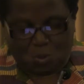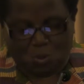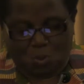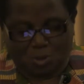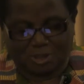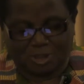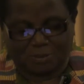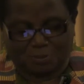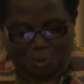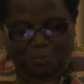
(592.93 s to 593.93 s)
what
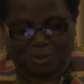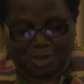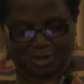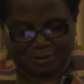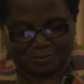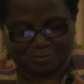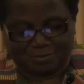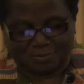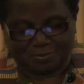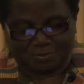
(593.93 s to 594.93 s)
is popular
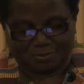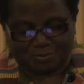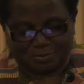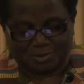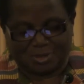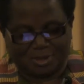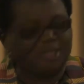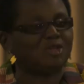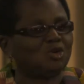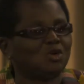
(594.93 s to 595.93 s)

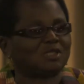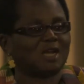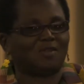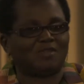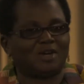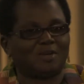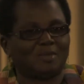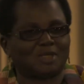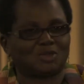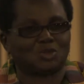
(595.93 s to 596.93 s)
need not have very
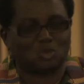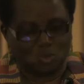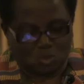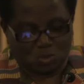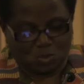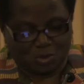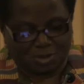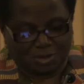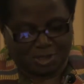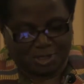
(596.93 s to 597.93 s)
much to do
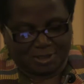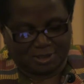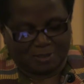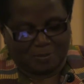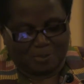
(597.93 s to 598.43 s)
with reality.